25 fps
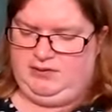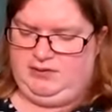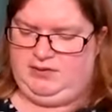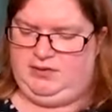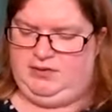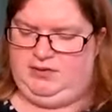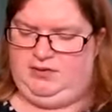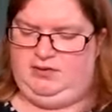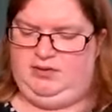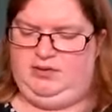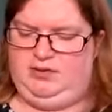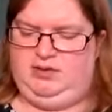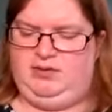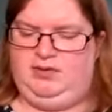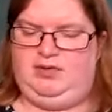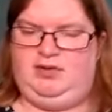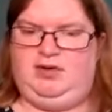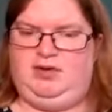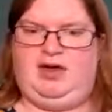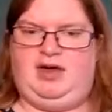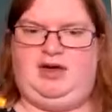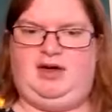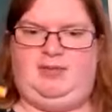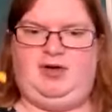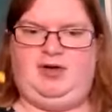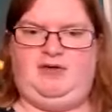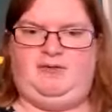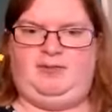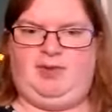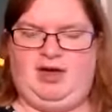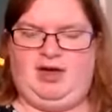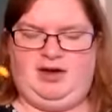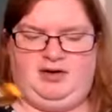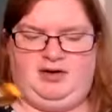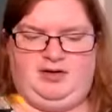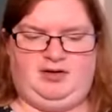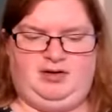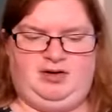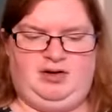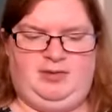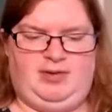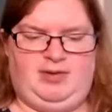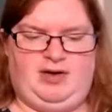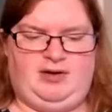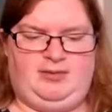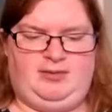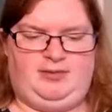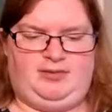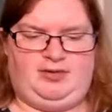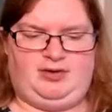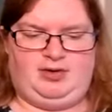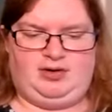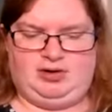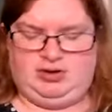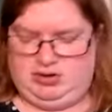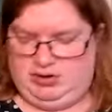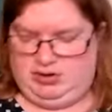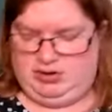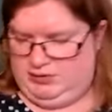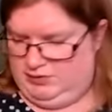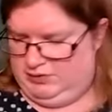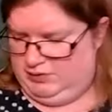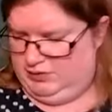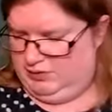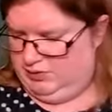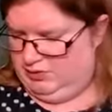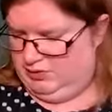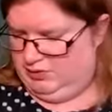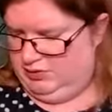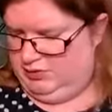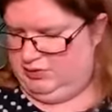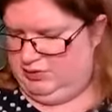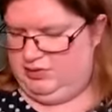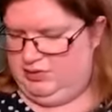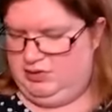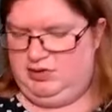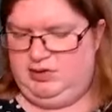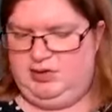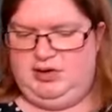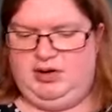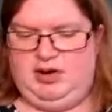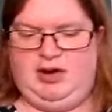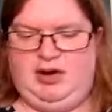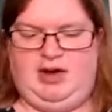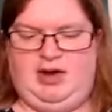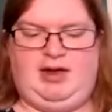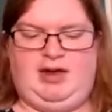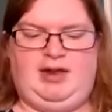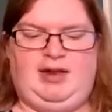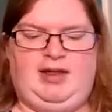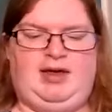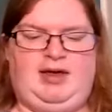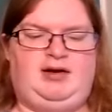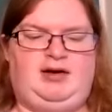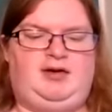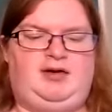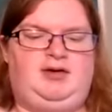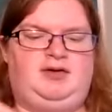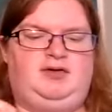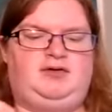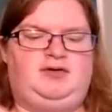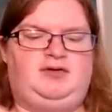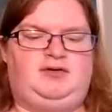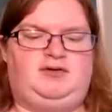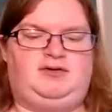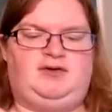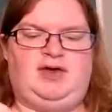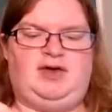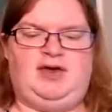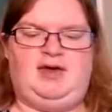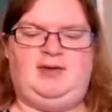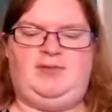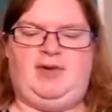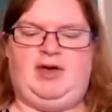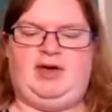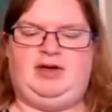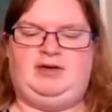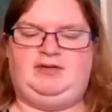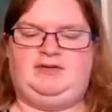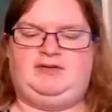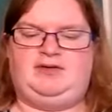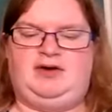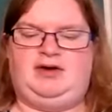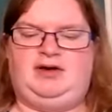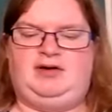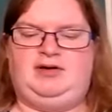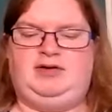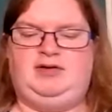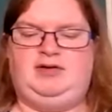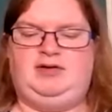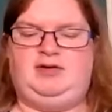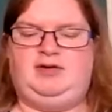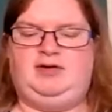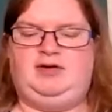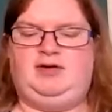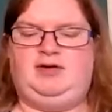So get a bit of paint on your paintbrush and then just keep painting